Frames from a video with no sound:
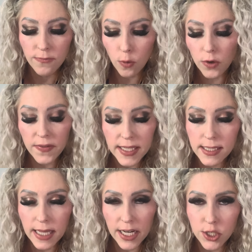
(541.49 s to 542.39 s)
For
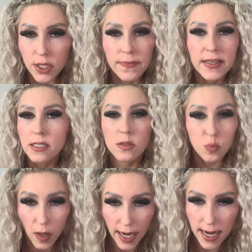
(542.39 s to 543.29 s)
this section, this is
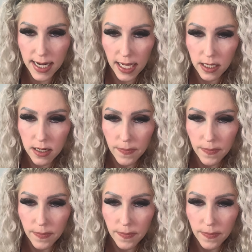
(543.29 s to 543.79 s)
what I did.